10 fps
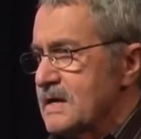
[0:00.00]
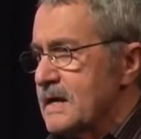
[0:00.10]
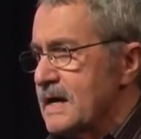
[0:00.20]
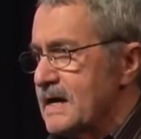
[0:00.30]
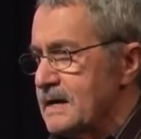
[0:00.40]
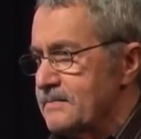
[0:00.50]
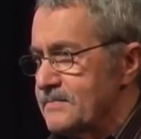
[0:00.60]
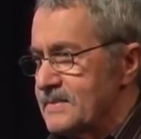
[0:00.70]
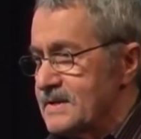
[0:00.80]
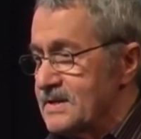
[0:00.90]
you
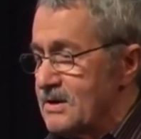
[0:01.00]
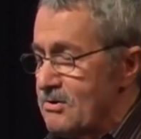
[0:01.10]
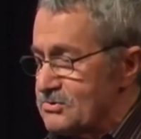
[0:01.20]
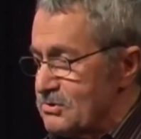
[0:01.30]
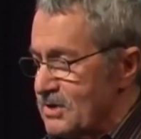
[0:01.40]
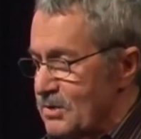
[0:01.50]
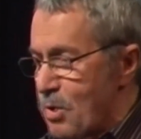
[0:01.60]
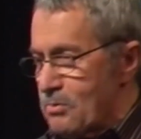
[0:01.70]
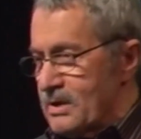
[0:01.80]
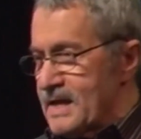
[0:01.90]
didn't know I was going to
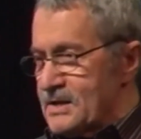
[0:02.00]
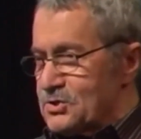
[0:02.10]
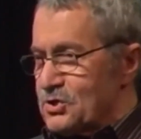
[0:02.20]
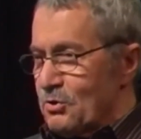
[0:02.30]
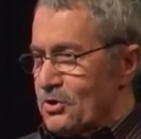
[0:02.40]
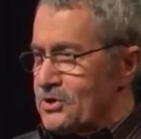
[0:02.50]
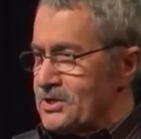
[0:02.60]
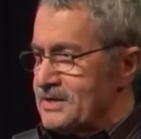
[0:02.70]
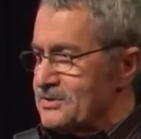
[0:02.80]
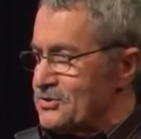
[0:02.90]
quote Lenin so early
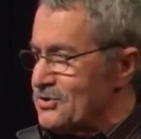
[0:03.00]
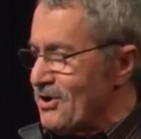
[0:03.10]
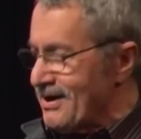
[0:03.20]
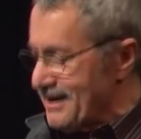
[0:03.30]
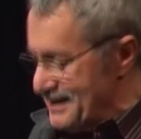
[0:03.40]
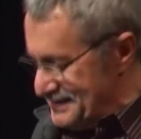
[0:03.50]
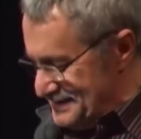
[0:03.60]
in the talk, huh?